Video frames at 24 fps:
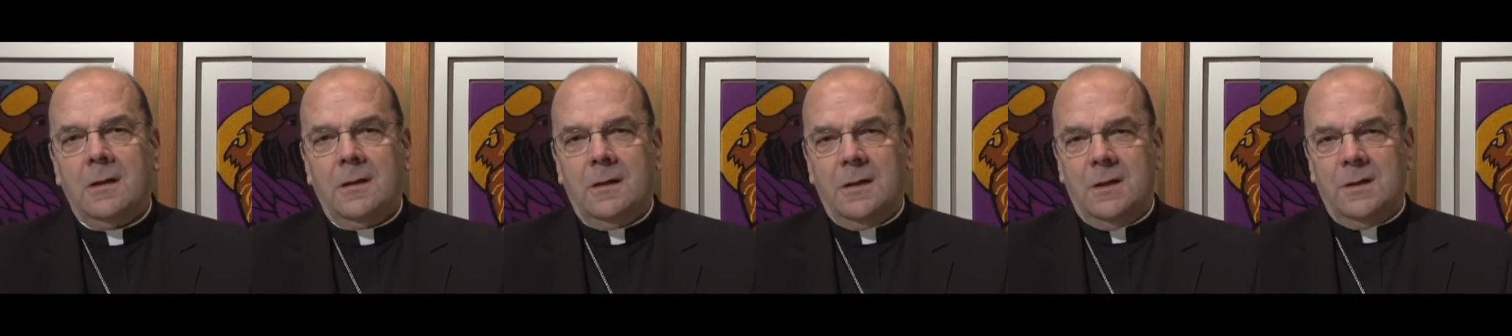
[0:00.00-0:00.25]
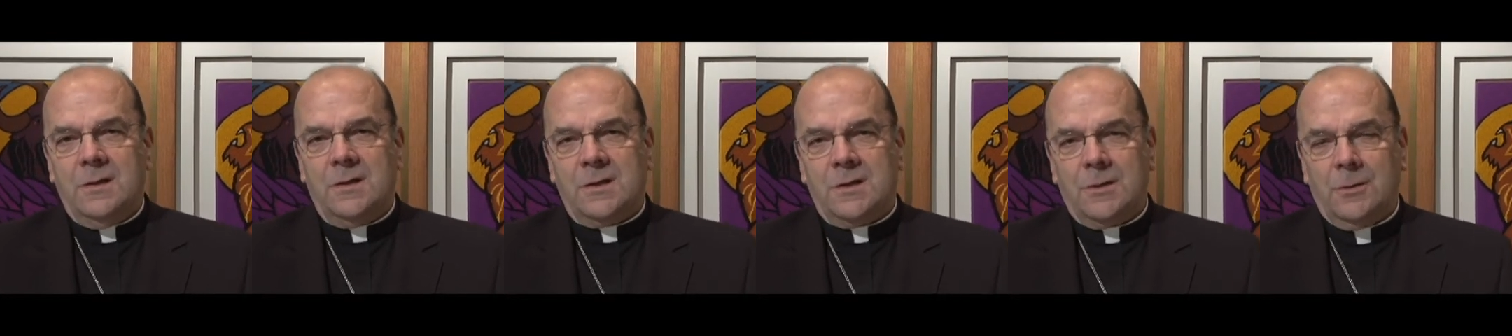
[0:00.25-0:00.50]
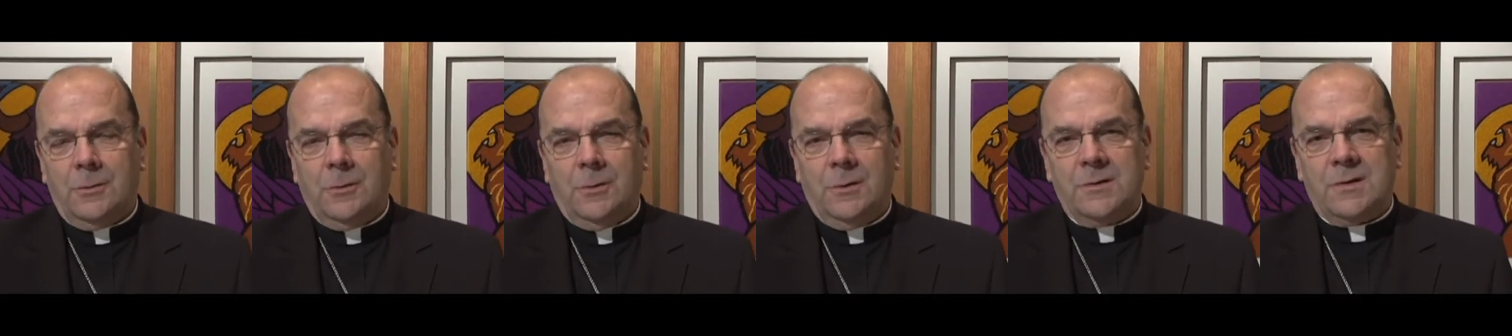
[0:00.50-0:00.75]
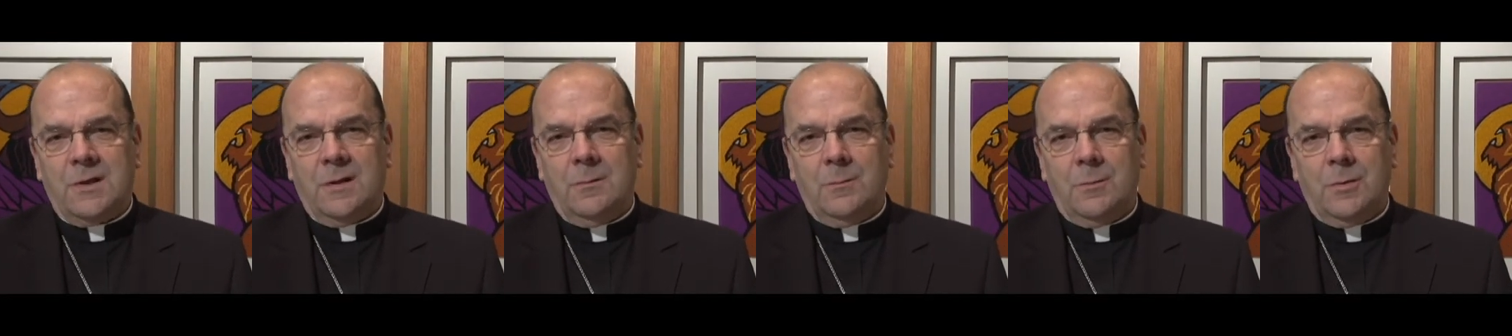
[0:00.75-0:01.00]
these
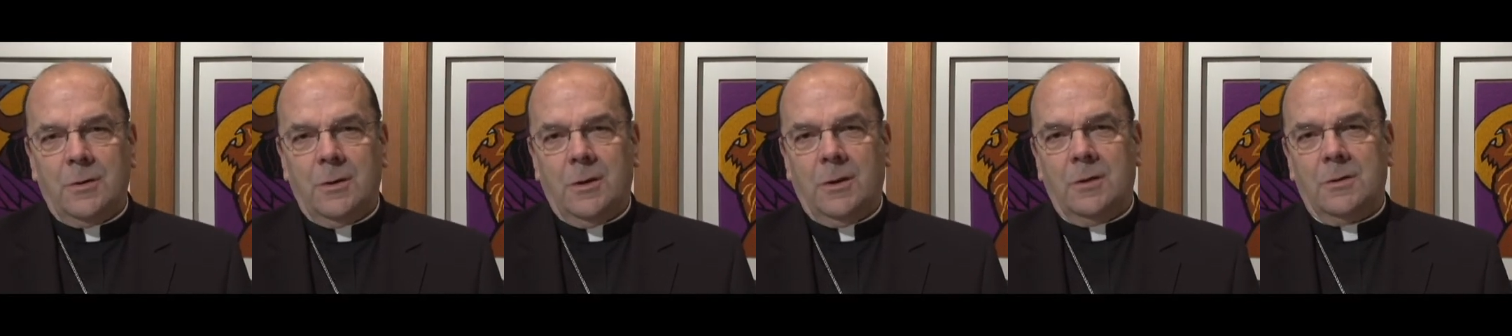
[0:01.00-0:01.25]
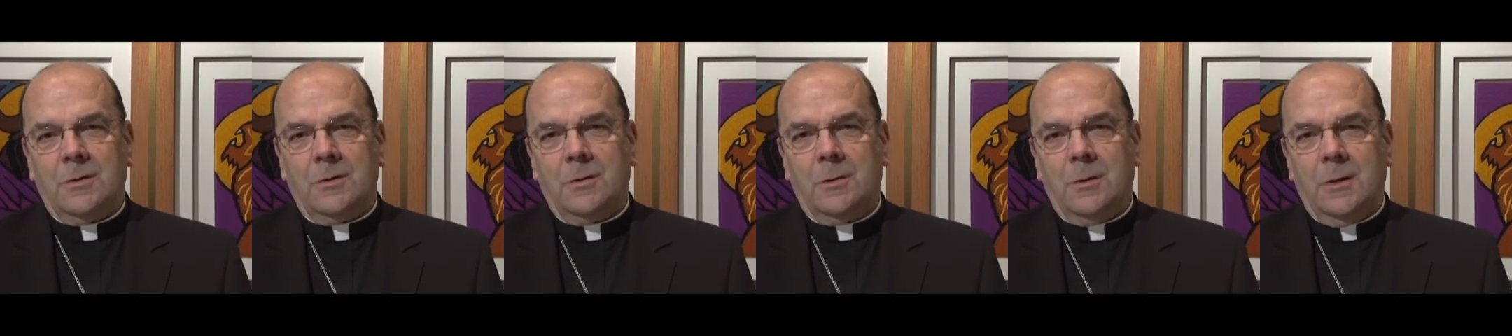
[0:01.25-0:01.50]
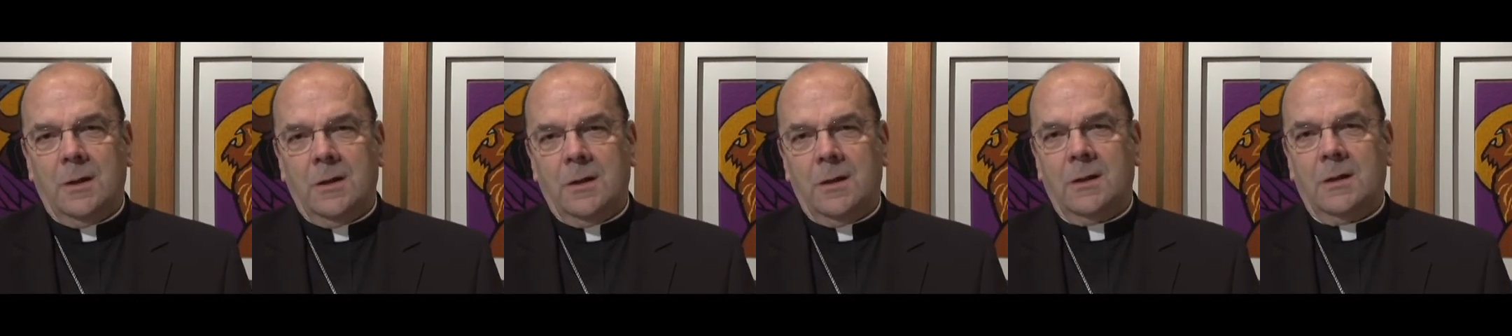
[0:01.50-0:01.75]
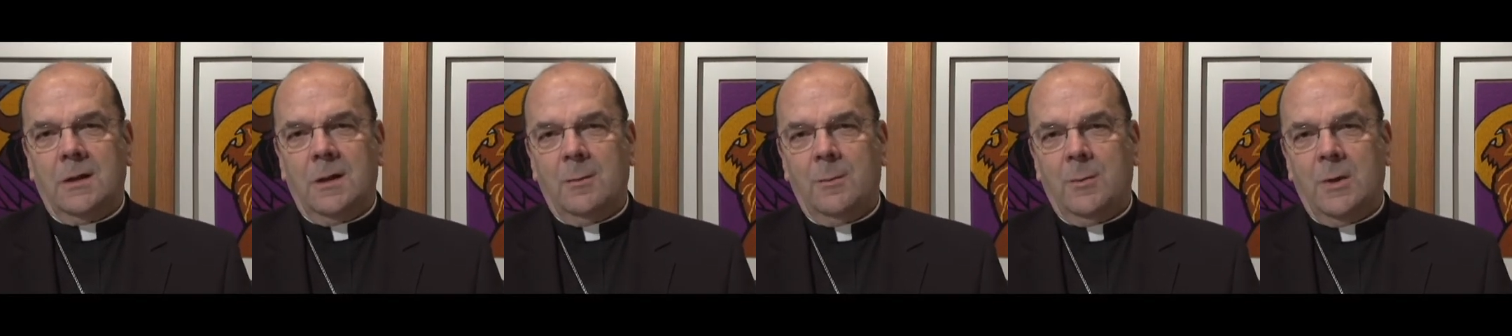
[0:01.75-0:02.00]
souls in purgatory,
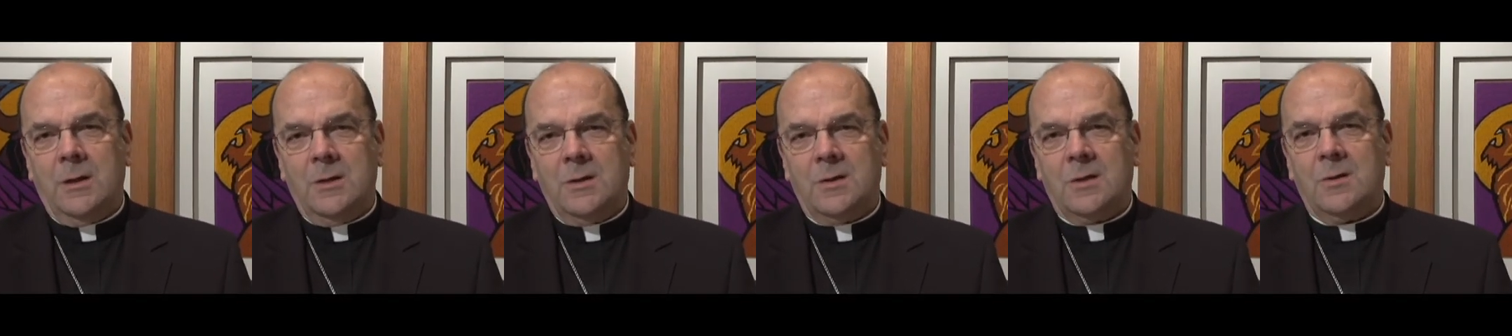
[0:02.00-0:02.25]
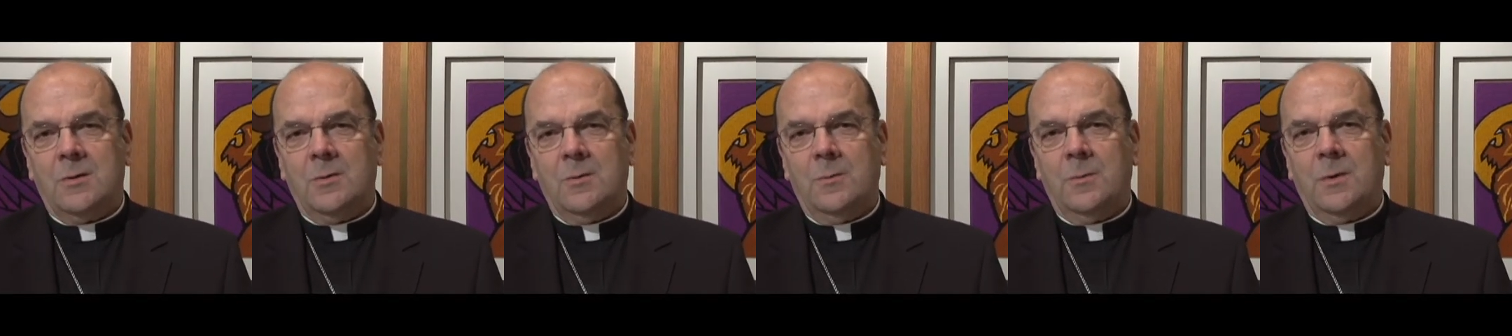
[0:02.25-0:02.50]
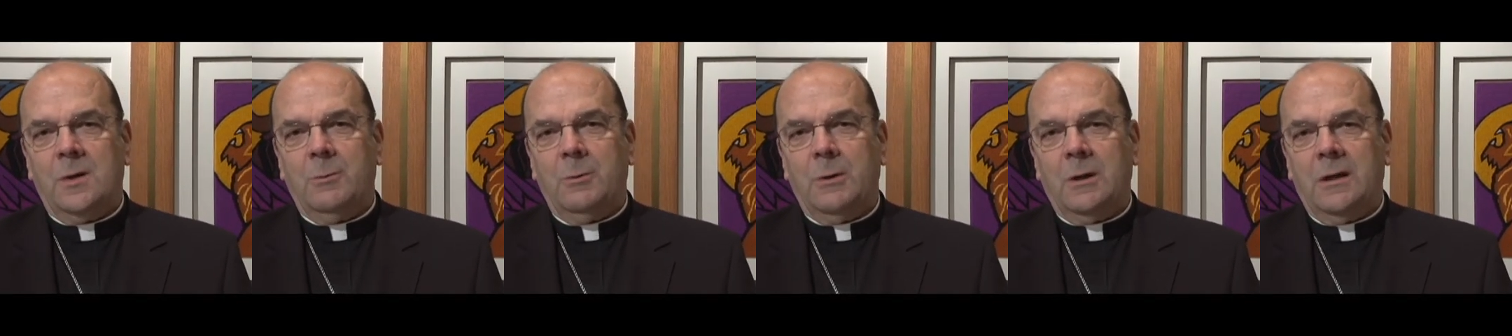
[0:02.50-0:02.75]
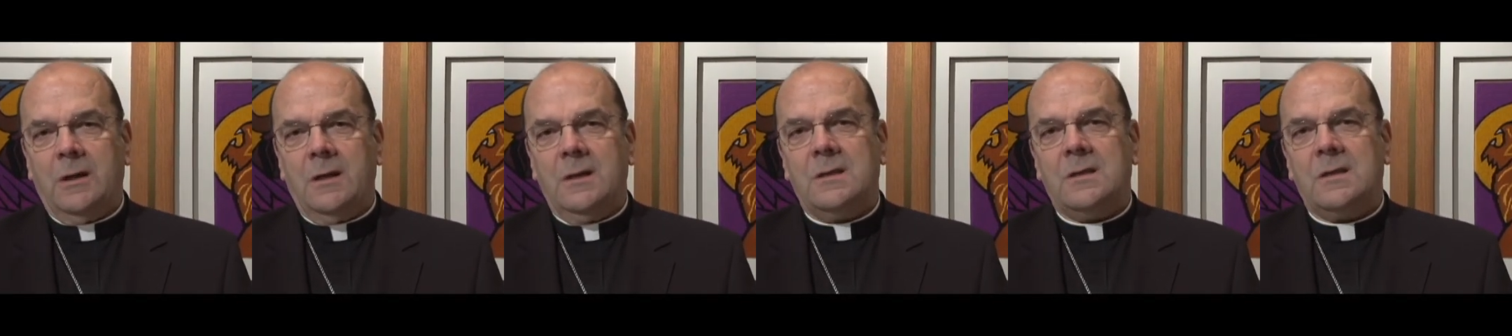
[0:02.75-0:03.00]
that they might soon be
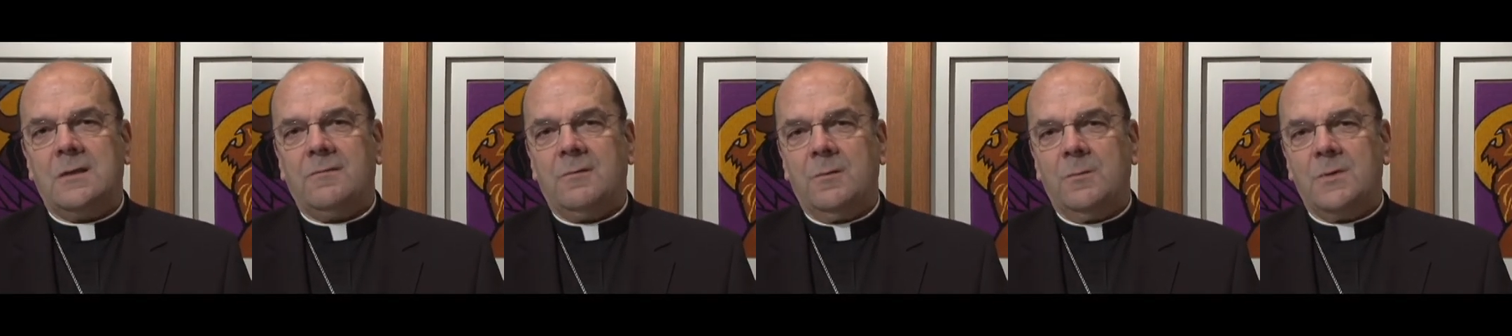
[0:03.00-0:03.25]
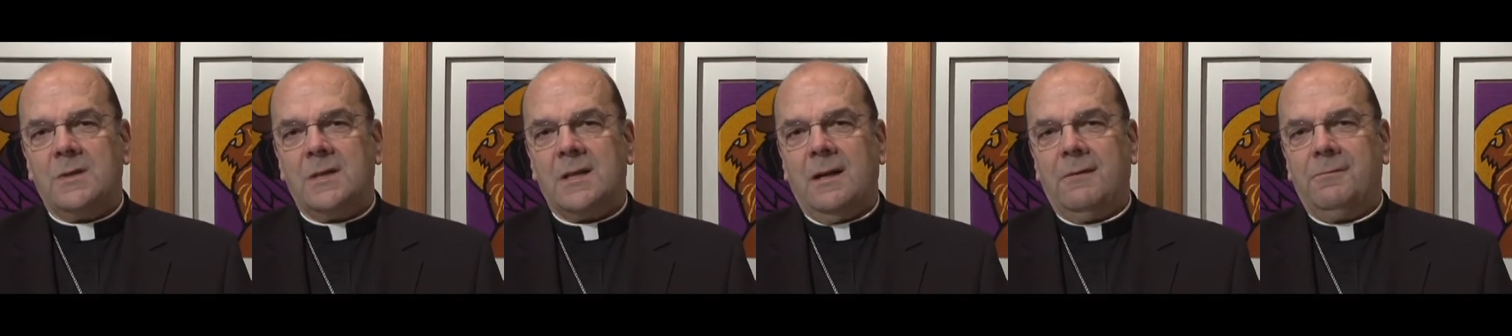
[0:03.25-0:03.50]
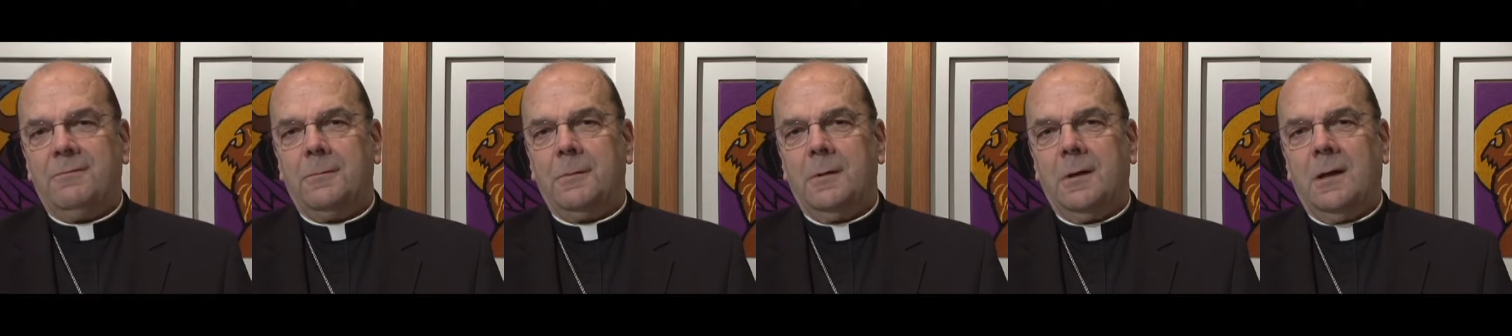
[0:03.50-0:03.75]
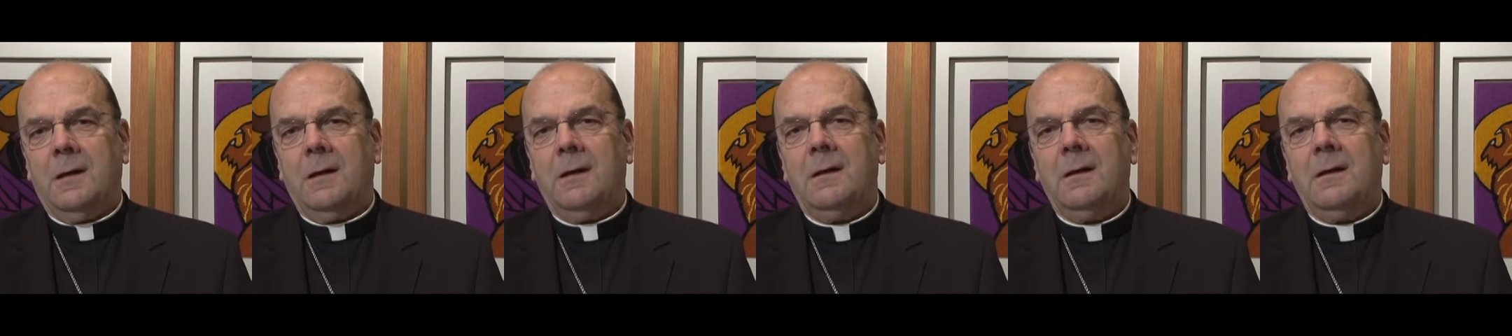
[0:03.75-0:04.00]
released from
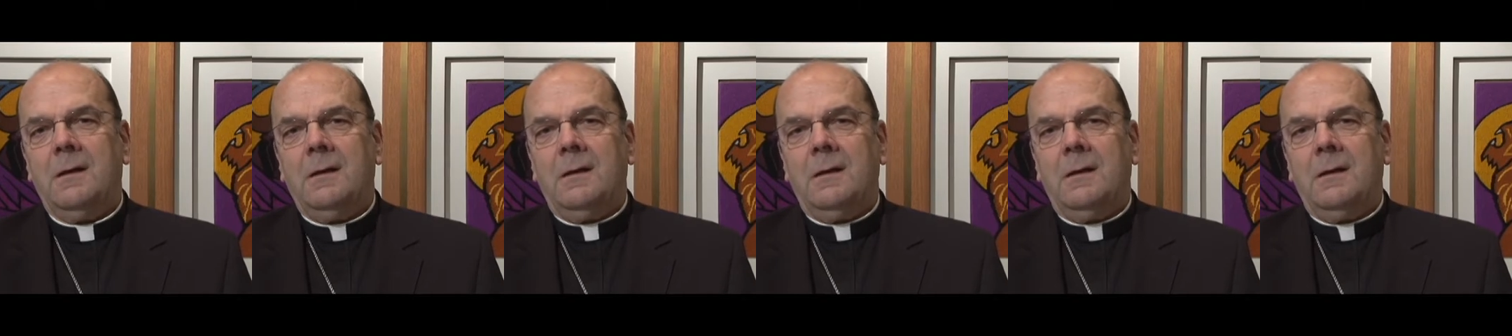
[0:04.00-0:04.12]
suffering